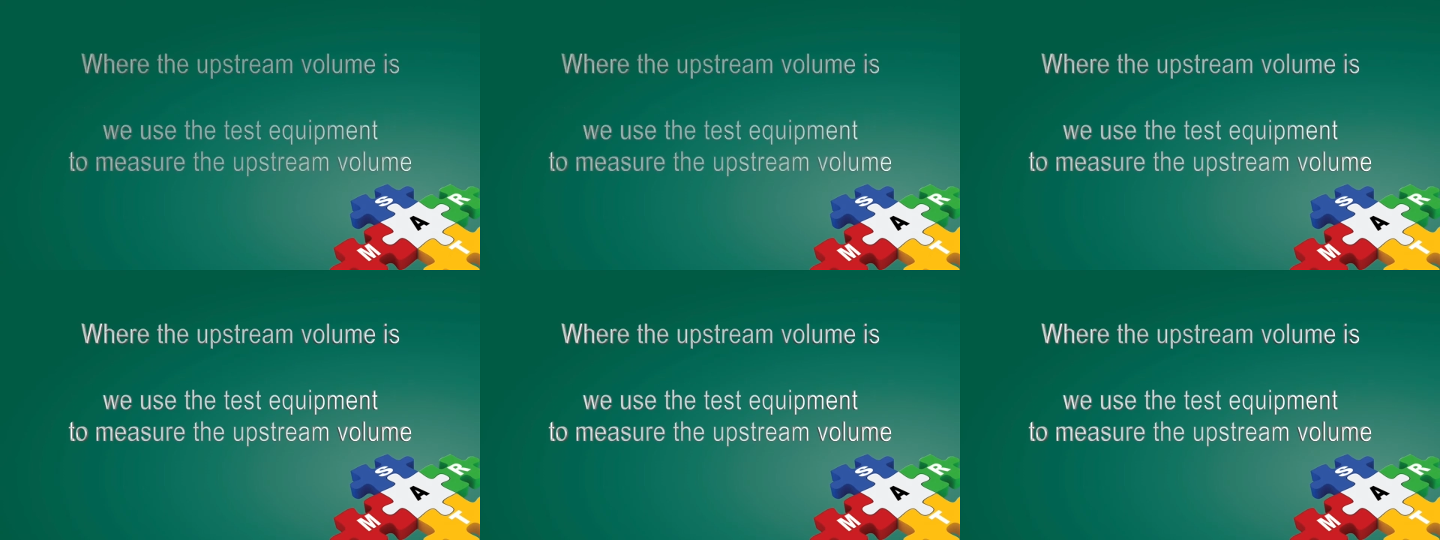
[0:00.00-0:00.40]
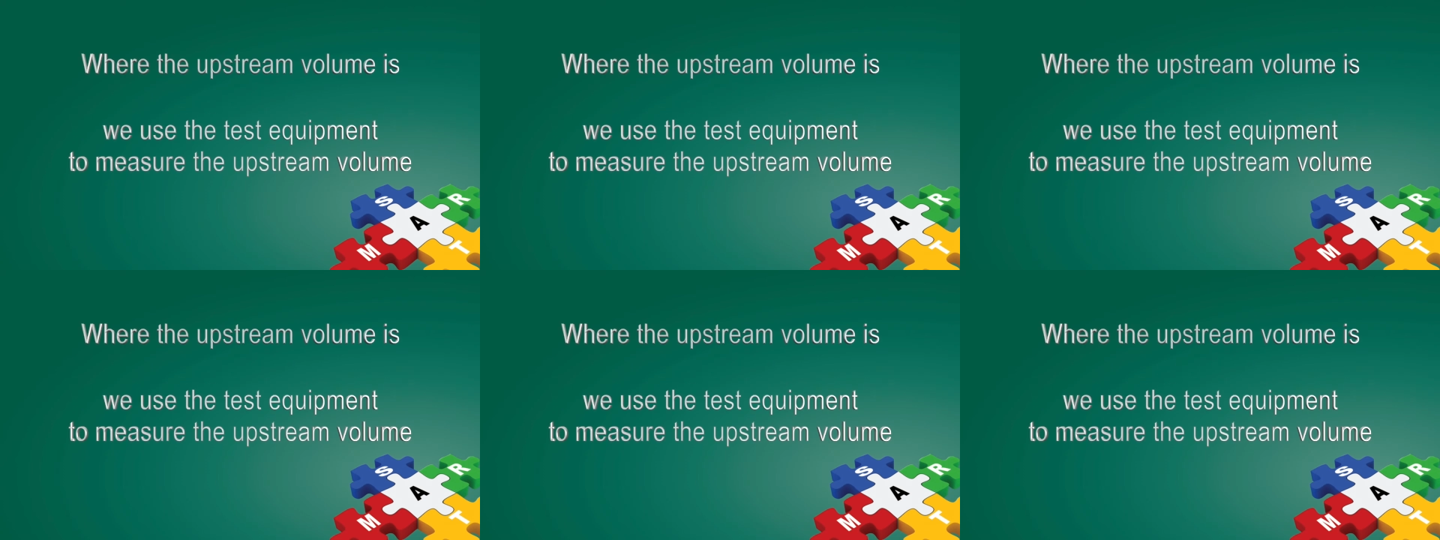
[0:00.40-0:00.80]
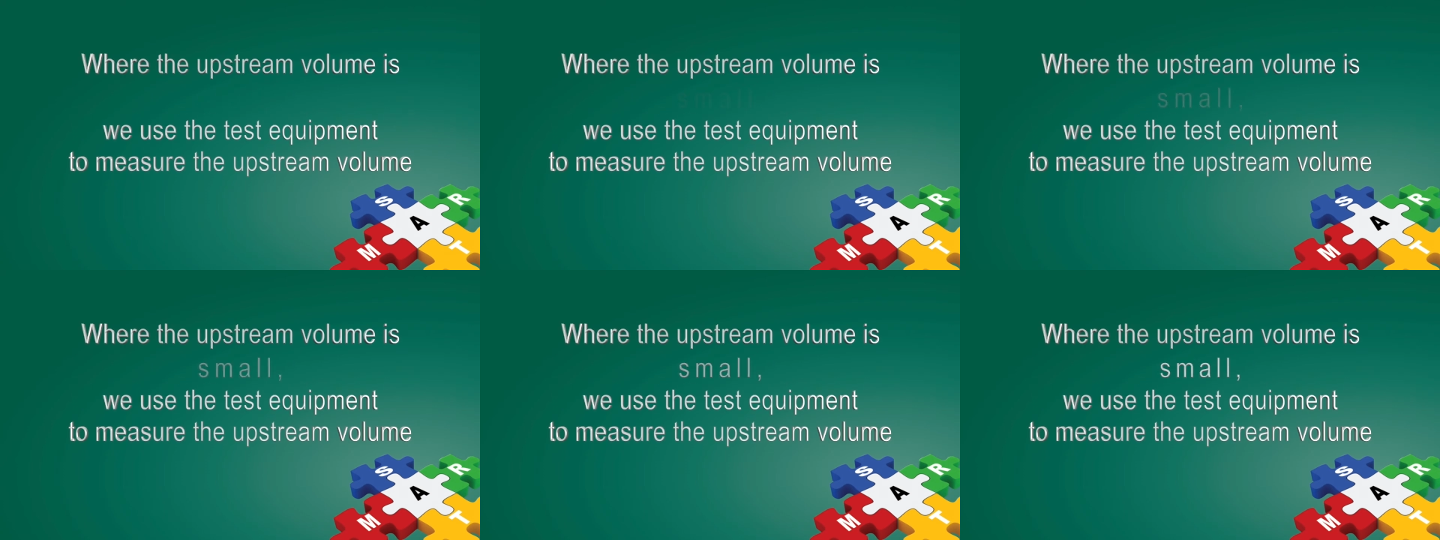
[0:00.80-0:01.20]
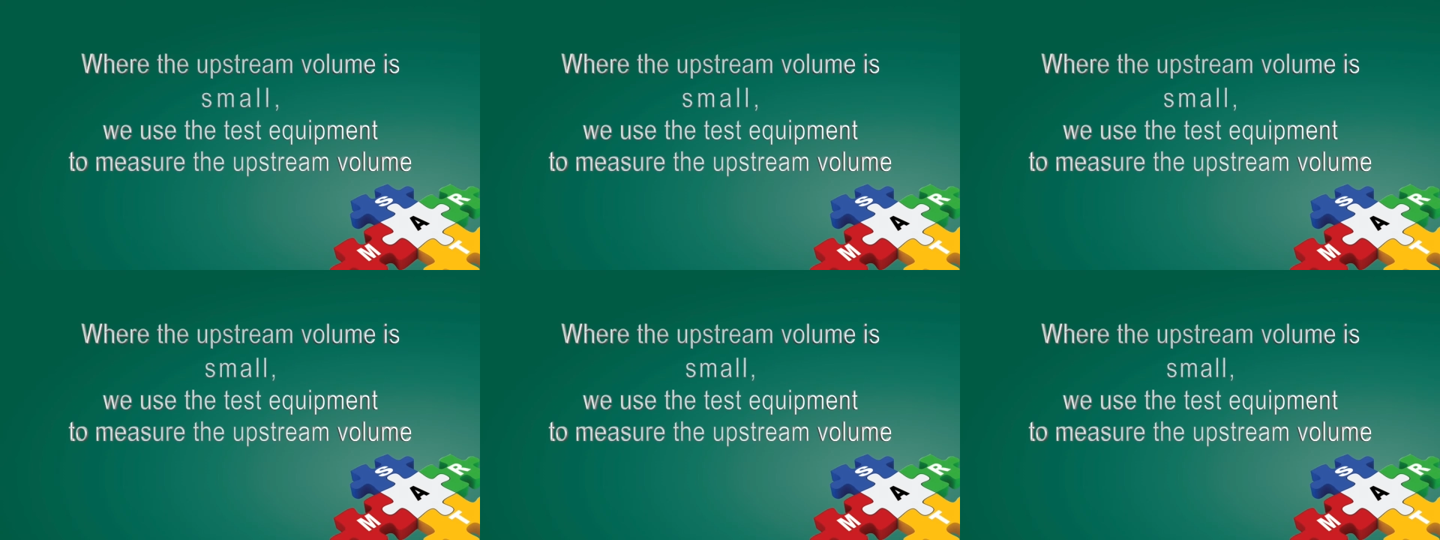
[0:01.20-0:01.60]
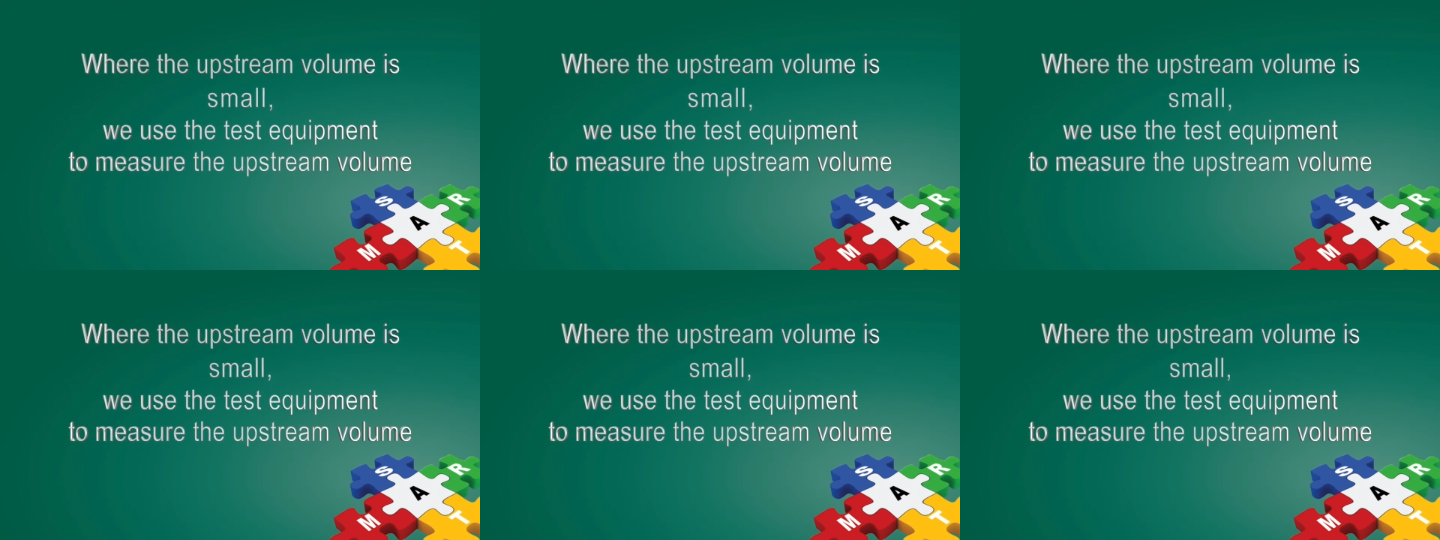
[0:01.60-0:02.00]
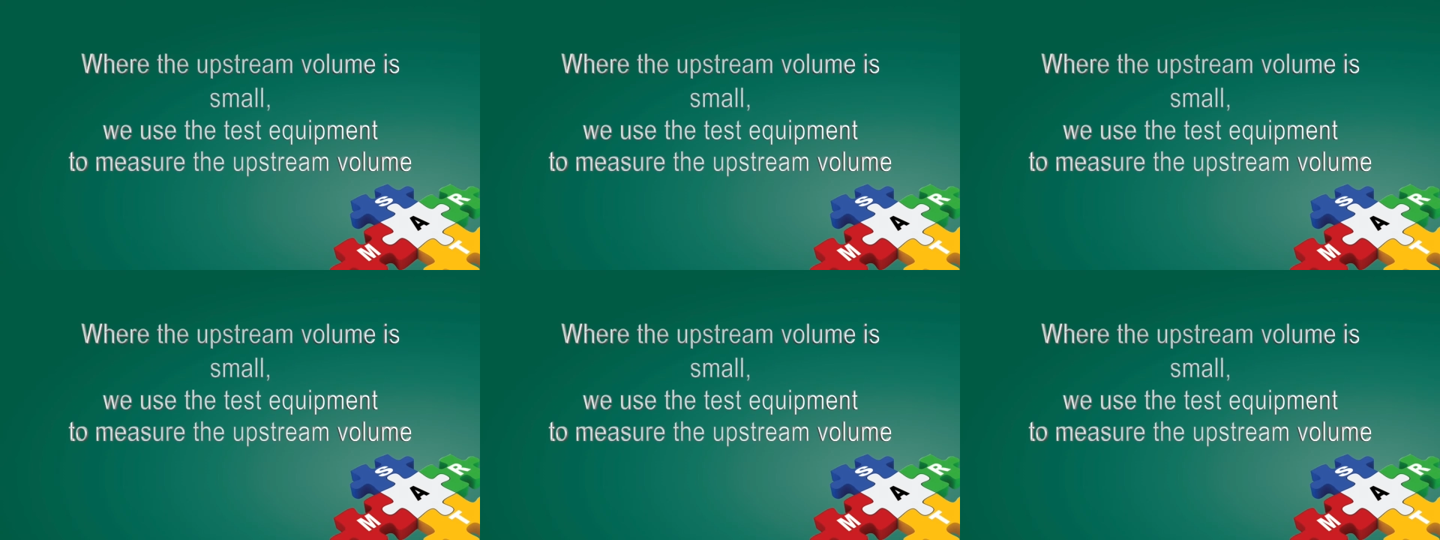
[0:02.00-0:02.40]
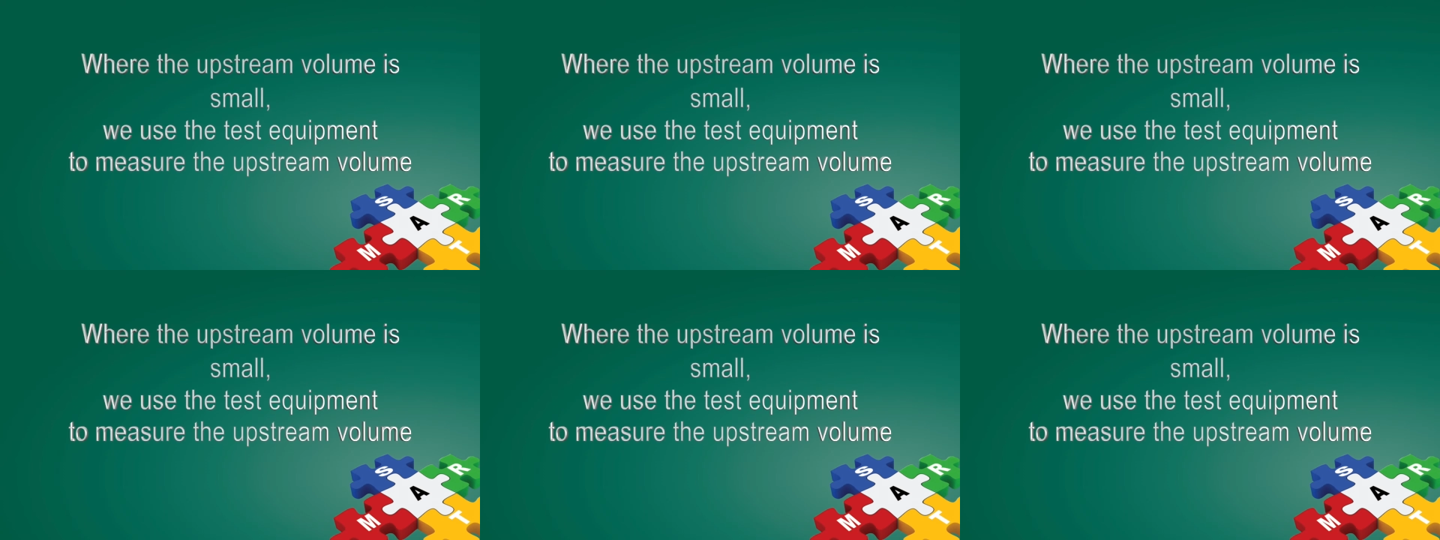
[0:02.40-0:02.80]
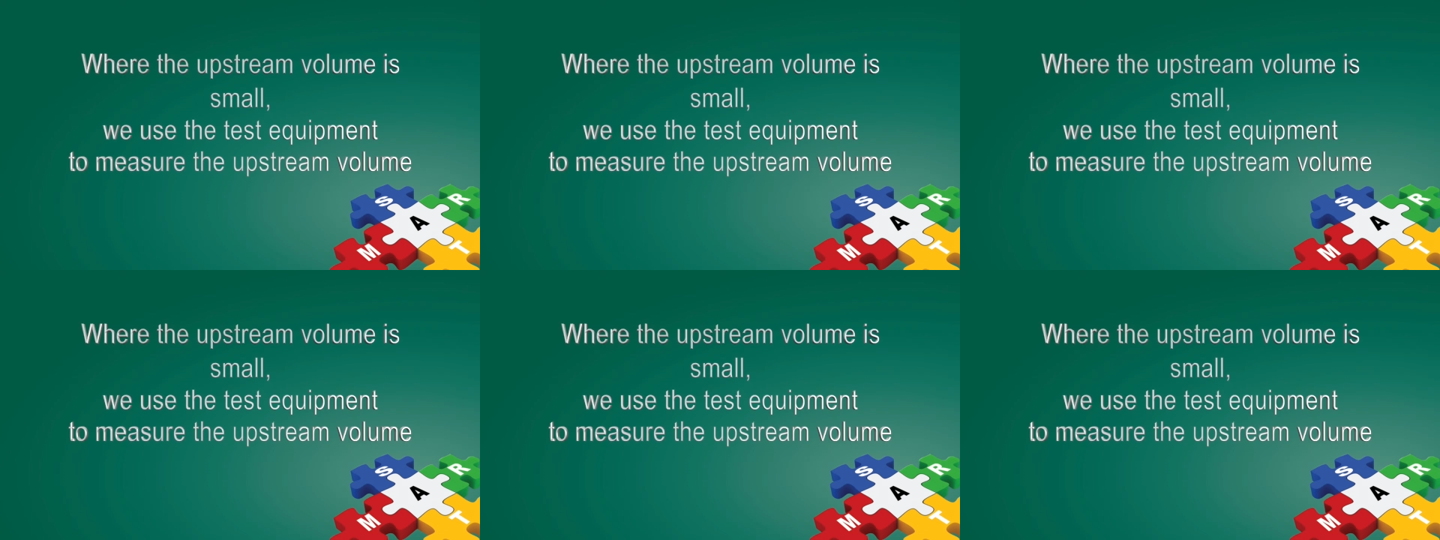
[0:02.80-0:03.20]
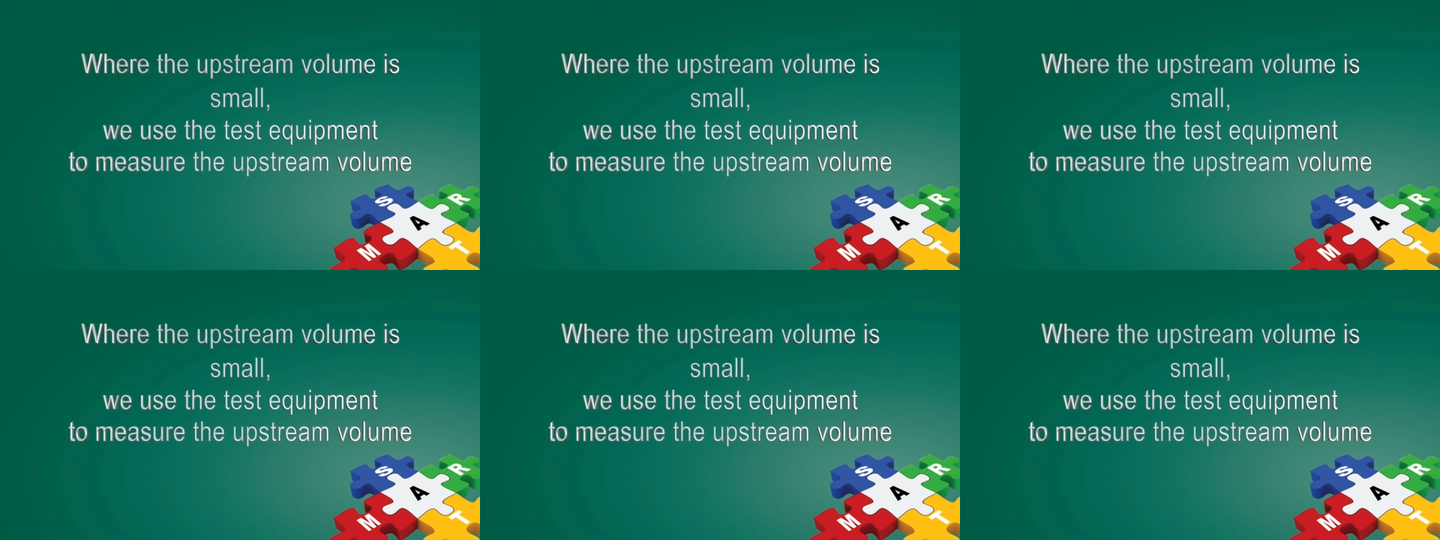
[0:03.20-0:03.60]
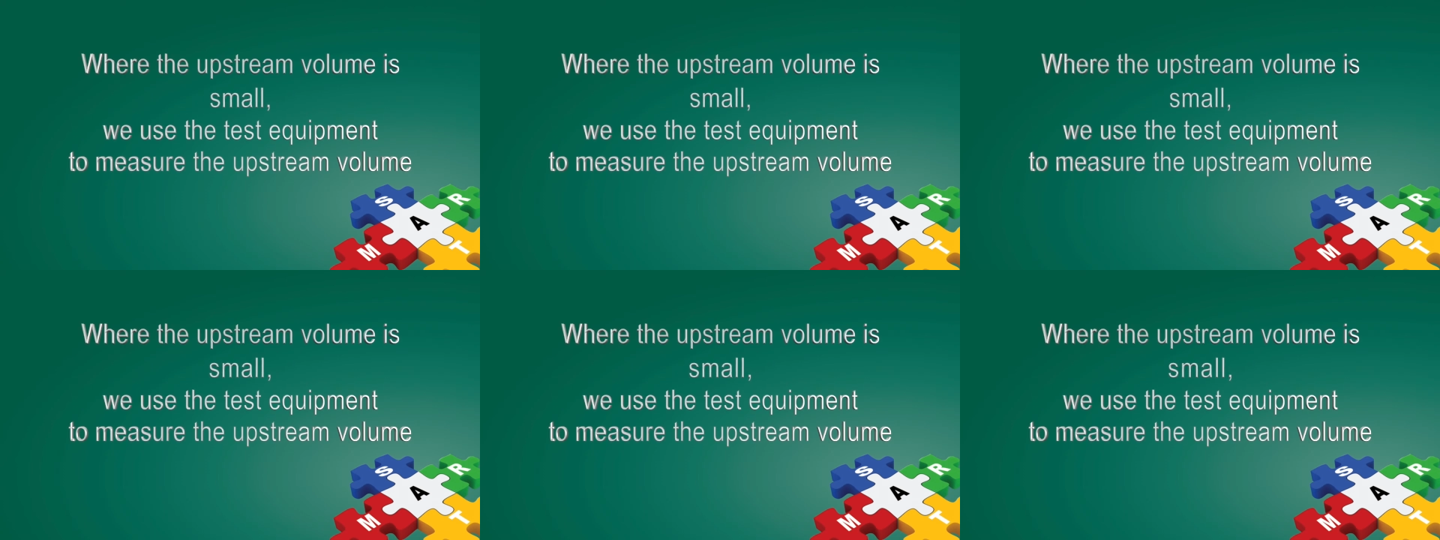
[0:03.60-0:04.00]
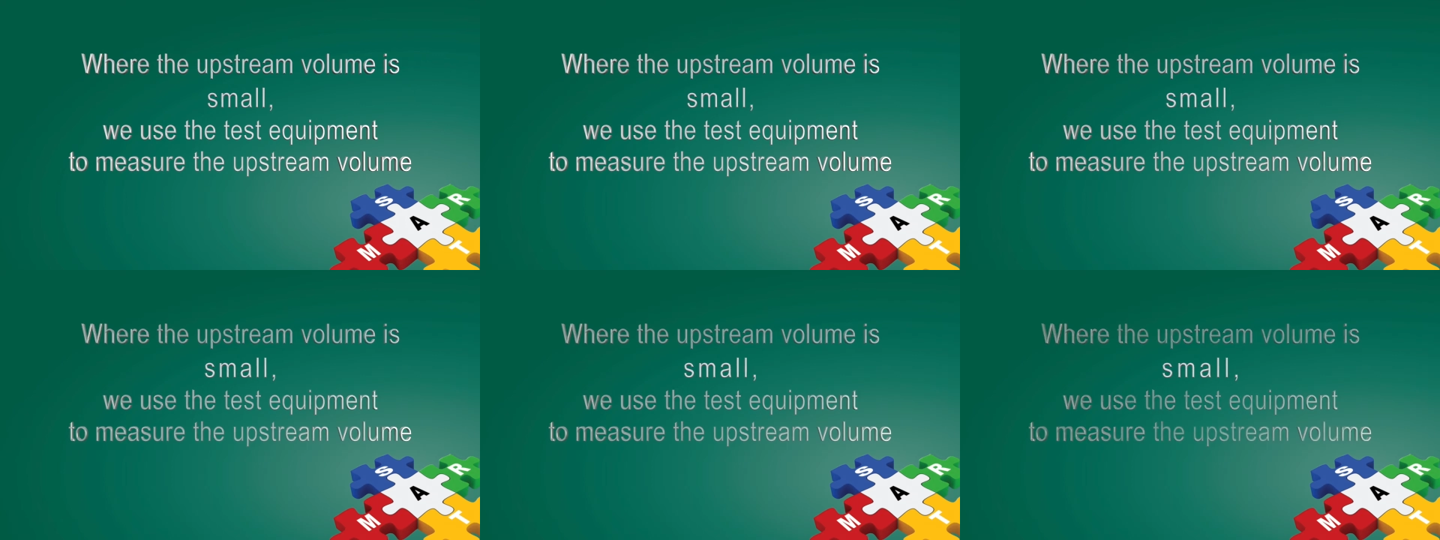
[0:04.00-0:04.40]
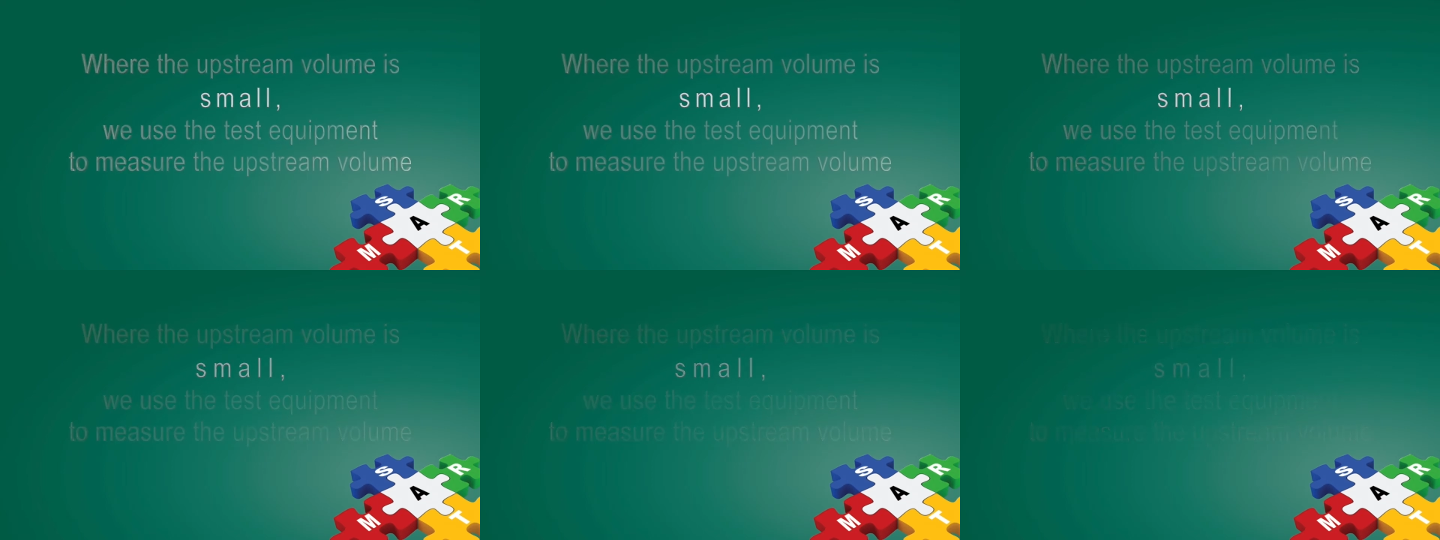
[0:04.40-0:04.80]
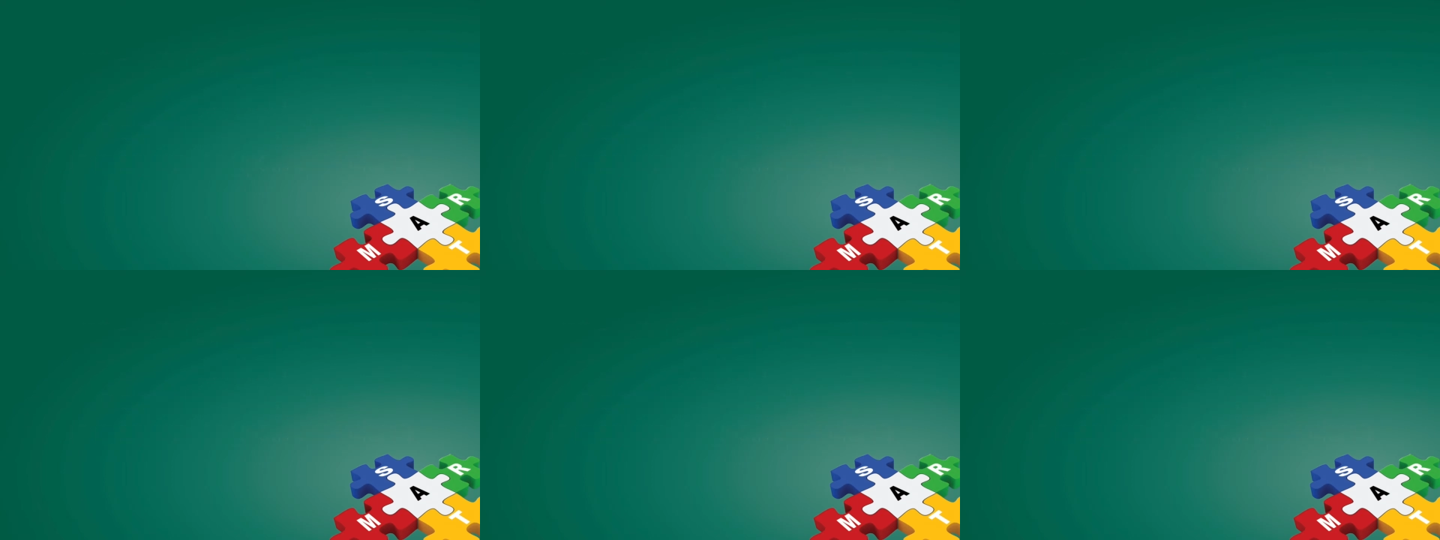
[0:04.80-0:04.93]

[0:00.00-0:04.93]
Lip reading: Nobody's mouth can be seen.